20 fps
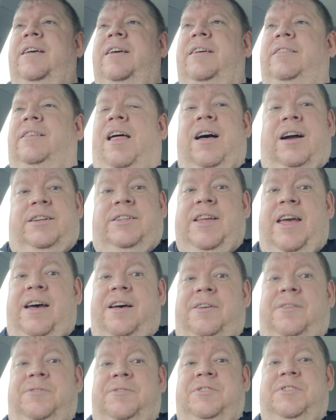
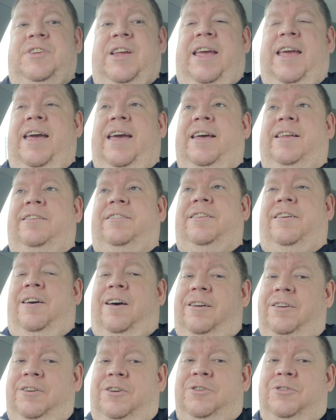lockdowns and
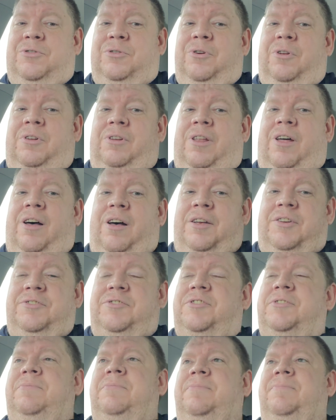gun control
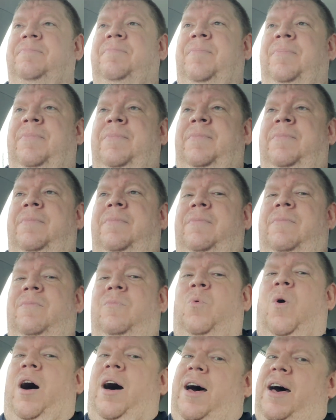laws,
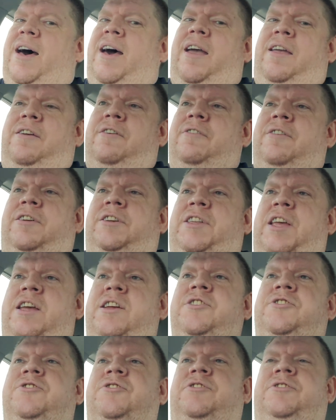why, you're a
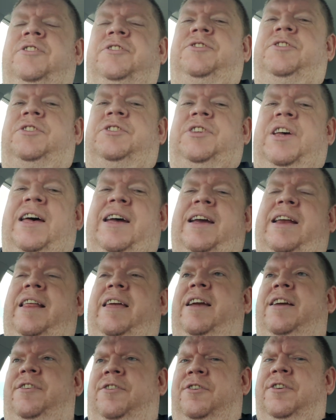danger to
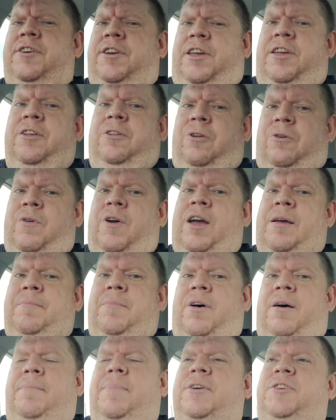society and you're going to kill
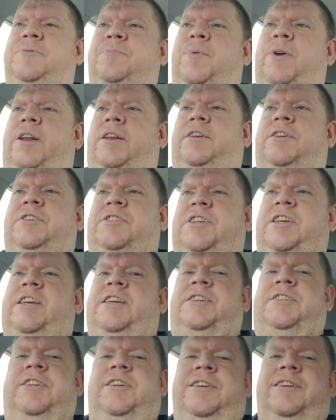grandma by spreading
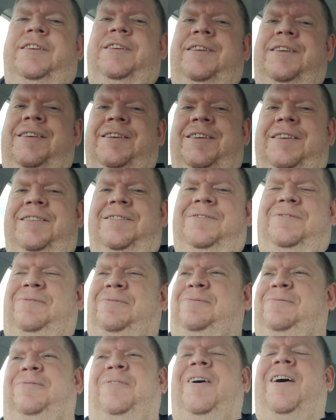disease.
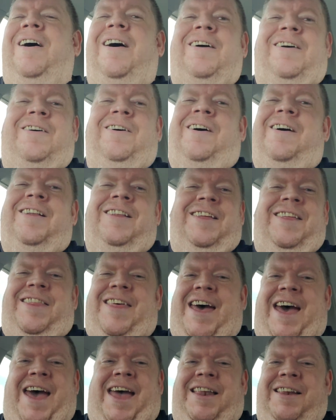Fuck all of
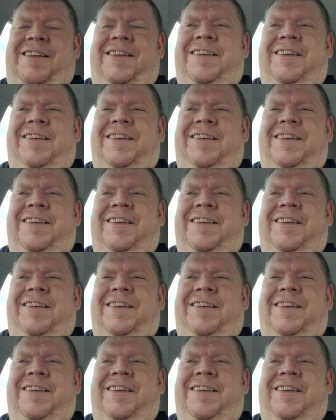that.